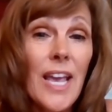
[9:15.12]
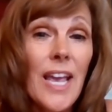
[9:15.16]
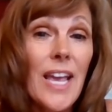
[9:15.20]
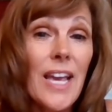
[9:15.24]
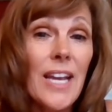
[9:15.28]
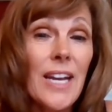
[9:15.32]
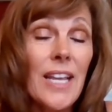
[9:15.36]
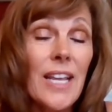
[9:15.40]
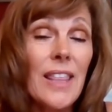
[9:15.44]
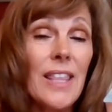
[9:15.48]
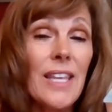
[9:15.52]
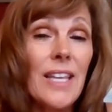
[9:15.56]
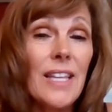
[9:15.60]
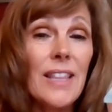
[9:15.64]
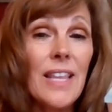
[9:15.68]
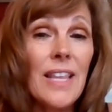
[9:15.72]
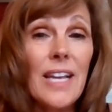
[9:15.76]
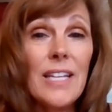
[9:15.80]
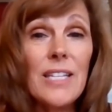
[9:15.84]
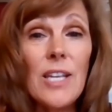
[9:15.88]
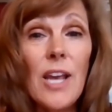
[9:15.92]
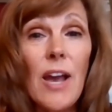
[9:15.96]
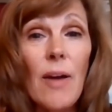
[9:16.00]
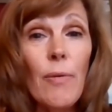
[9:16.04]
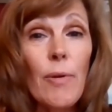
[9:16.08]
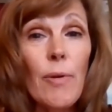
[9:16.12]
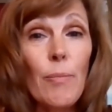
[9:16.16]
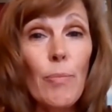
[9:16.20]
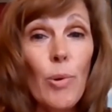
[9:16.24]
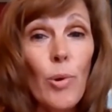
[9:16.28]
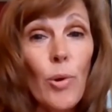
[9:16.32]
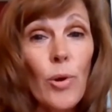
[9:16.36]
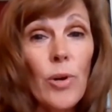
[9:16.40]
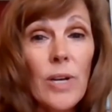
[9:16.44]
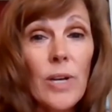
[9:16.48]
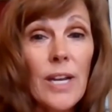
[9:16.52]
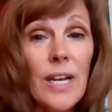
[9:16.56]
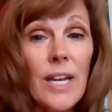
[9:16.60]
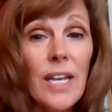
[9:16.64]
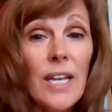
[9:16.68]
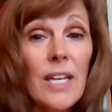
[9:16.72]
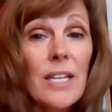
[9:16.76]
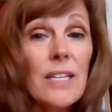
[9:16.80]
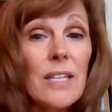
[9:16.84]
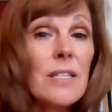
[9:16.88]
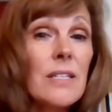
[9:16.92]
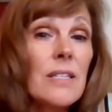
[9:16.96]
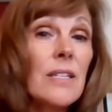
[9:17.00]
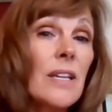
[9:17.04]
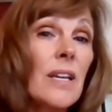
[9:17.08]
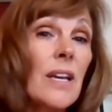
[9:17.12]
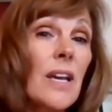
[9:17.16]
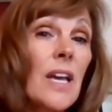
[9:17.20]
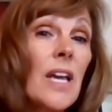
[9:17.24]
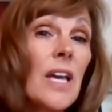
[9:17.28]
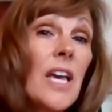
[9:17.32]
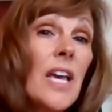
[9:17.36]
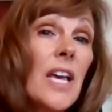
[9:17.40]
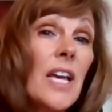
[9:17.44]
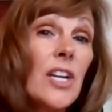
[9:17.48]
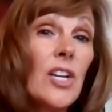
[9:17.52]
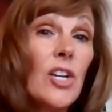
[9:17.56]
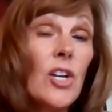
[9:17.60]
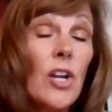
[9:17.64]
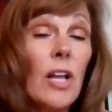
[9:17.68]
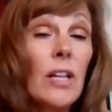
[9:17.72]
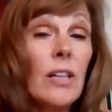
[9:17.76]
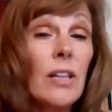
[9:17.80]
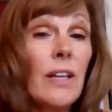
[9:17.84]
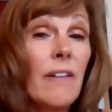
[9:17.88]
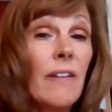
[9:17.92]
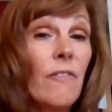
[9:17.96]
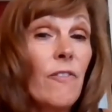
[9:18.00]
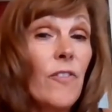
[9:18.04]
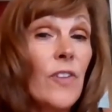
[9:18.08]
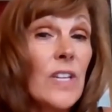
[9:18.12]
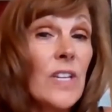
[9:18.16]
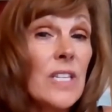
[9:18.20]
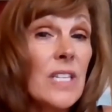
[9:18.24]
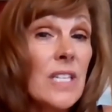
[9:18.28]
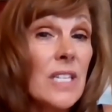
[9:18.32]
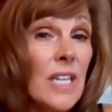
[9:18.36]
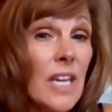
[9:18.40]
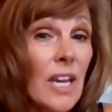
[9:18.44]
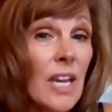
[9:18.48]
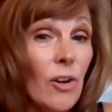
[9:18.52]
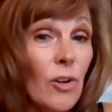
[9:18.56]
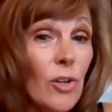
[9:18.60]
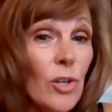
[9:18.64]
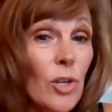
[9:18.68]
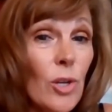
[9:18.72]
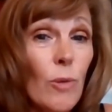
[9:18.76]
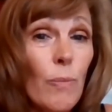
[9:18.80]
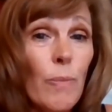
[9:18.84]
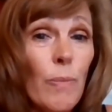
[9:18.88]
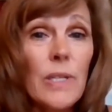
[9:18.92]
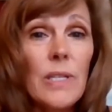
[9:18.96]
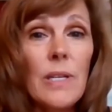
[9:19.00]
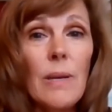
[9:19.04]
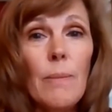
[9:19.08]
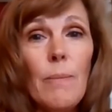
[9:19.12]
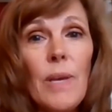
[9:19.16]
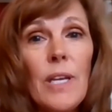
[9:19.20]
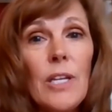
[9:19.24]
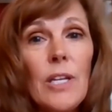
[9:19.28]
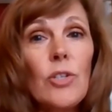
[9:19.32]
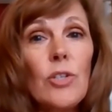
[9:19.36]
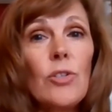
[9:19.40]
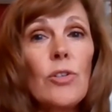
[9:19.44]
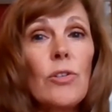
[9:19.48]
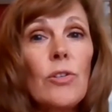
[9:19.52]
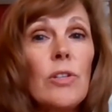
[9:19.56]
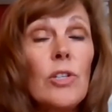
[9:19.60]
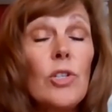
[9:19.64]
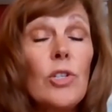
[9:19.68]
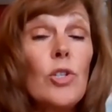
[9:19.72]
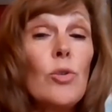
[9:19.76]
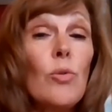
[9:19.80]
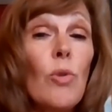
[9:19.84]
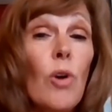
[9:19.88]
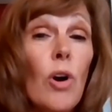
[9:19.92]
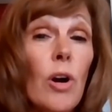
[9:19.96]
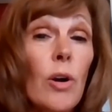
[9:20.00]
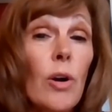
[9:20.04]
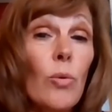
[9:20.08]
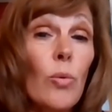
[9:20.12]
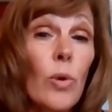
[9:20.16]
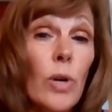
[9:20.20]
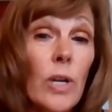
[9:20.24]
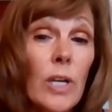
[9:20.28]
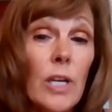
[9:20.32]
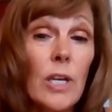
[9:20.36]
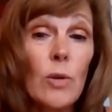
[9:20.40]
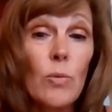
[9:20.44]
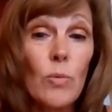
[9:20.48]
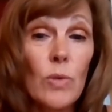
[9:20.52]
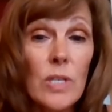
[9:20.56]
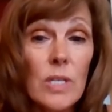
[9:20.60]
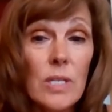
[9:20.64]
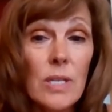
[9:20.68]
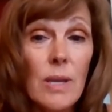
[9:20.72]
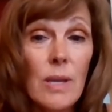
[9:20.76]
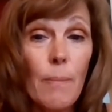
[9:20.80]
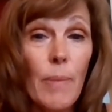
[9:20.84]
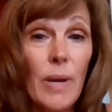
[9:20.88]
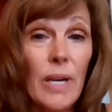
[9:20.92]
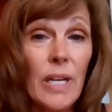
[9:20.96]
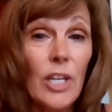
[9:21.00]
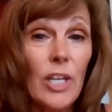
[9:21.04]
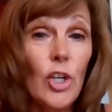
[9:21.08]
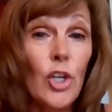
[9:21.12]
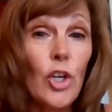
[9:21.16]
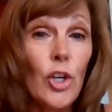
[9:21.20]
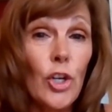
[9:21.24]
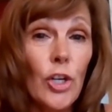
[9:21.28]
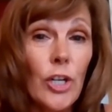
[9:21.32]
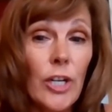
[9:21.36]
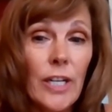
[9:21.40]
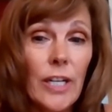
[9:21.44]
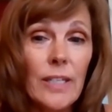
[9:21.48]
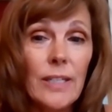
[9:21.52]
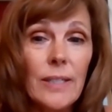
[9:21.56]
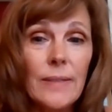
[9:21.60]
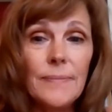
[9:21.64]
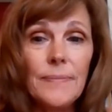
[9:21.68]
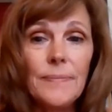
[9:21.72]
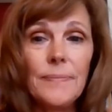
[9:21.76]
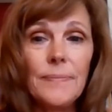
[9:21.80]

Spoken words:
And I think that's how important it is to not let fees scare you, but to make sure that you are working with somebody good.